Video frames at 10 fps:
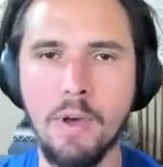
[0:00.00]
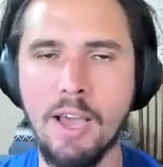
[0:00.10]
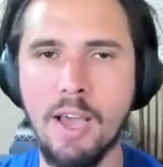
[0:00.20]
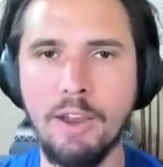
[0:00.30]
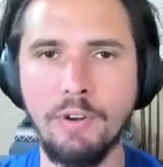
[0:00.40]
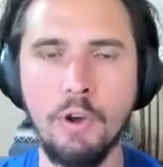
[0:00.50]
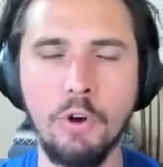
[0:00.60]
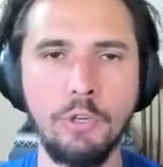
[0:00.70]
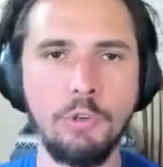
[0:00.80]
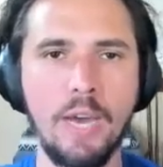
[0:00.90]
I know
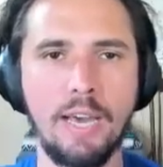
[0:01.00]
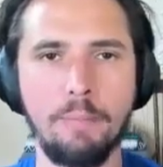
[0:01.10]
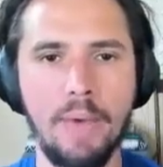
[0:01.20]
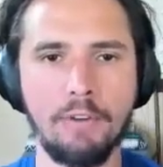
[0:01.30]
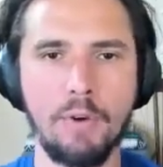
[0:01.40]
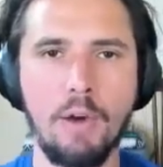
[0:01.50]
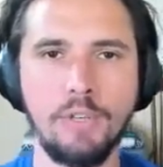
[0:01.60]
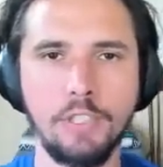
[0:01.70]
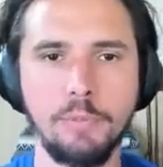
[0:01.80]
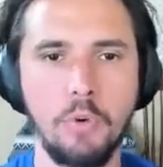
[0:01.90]
you had a background
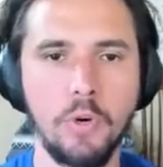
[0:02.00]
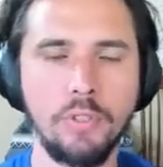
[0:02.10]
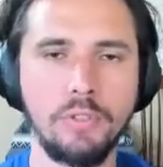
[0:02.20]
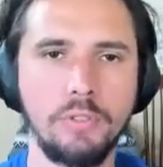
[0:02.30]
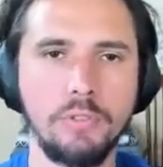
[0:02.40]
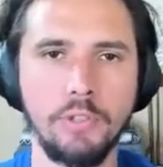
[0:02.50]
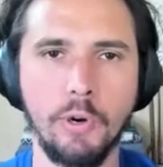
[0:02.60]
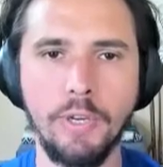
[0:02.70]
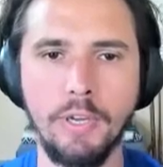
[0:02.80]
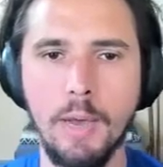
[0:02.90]
in sports
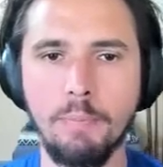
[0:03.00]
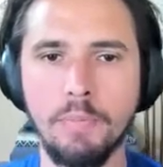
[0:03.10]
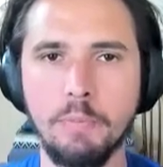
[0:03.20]
growing up,